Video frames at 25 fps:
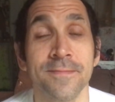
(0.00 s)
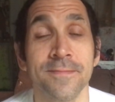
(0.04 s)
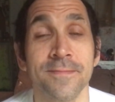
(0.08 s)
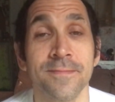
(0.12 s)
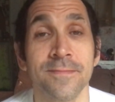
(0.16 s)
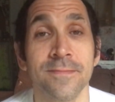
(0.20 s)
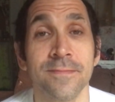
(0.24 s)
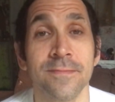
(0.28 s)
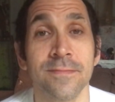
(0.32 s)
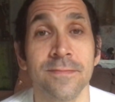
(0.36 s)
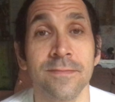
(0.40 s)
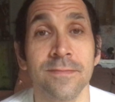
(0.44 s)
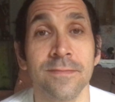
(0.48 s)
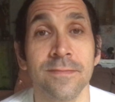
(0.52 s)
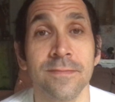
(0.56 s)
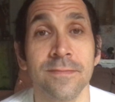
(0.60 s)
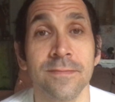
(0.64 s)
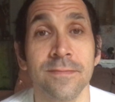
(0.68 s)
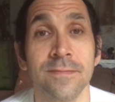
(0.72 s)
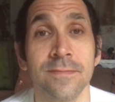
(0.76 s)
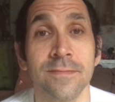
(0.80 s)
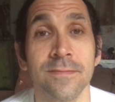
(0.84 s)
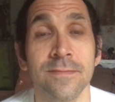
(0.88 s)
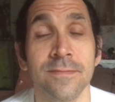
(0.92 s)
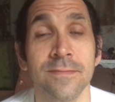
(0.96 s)

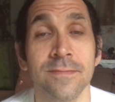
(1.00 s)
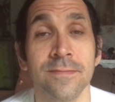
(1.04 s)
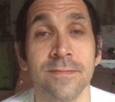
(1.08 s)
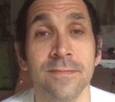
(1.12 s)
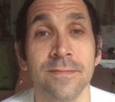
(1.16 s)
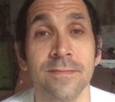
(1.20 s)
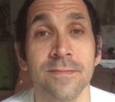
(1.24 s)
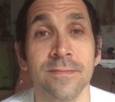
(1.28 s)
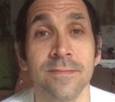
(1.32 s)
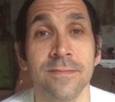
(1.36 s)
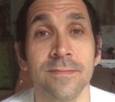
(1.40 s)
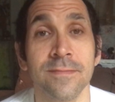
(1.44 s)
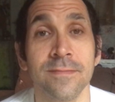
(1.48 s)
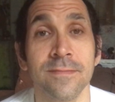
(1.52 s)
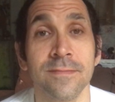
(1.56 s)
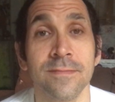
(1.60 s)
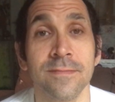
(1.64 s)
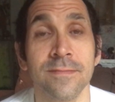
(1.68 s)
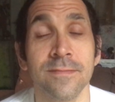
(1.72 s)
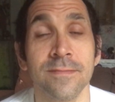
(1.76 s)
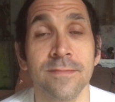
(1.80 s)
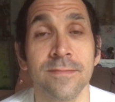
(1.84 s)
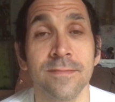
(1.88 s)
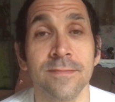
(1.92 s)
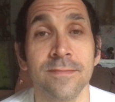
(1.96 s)

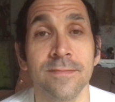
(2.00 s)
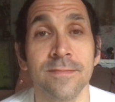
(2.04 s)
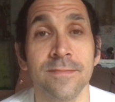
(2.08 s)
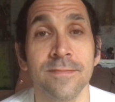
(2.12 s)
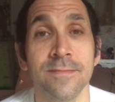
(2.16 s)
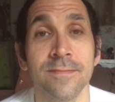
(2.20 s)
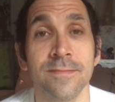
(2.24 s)
[no speech]